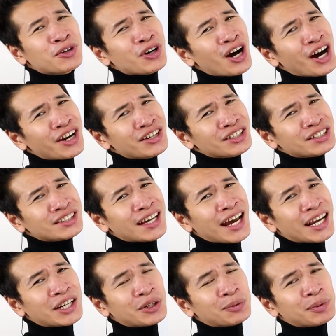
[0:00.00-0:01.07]
you're
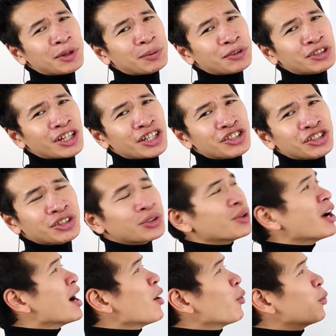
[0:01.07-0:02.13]
undecided with people touching you,
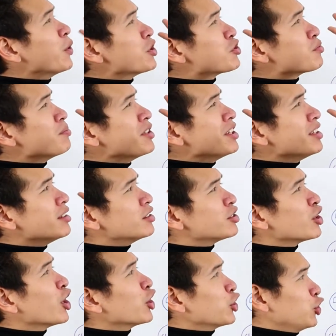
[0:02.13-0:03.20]
which means
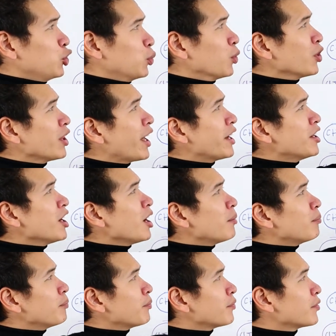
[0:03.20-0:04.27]
you will end
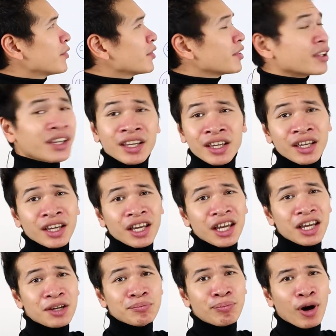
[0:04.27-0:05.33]
up
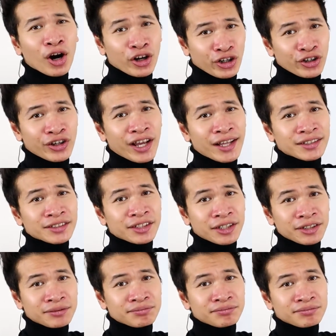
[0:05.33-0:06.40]
in partner dancing.
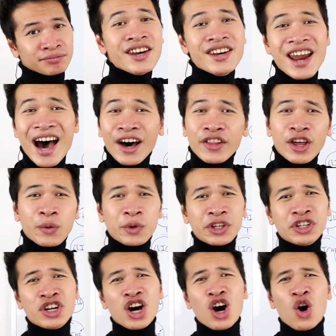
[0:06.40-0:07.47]
Now that we
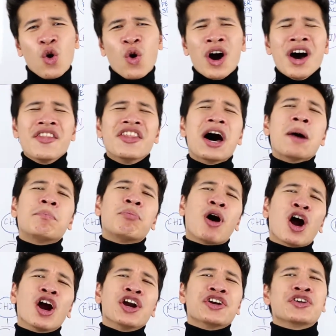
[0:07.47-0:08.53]
know that
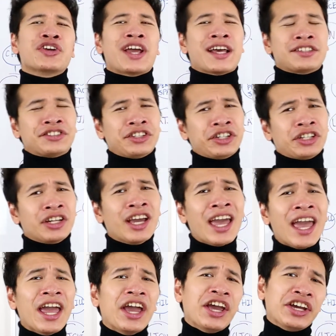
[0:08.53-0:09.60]
partner dancing,
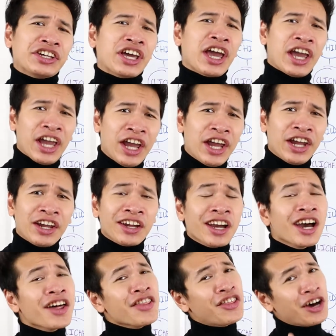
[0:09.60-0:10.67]
aka
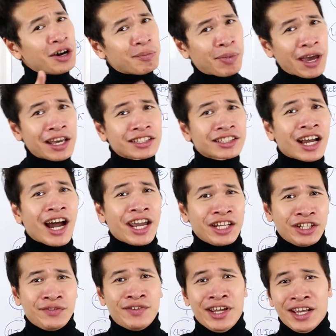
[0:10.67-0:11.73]
the best kind
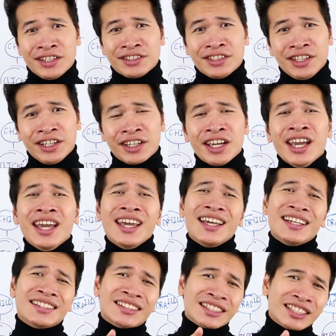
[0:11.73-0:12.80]
of dancing,
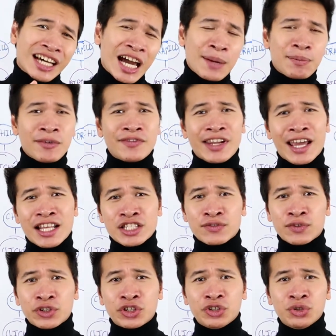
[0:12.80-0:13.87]
is the type of dance
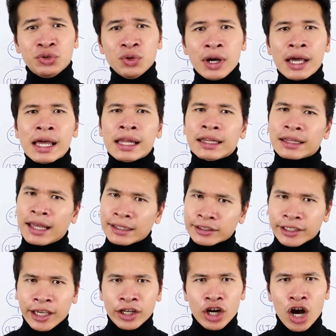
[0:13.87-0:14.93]
for you, let's
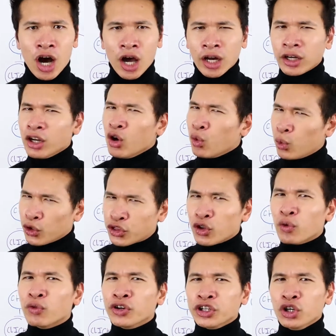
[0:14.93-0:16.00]
get on with the
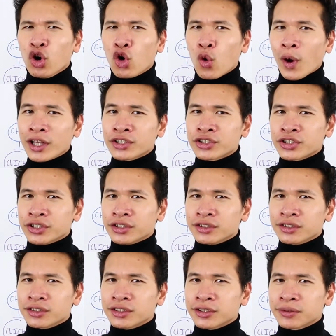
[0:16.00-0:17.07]
real questions.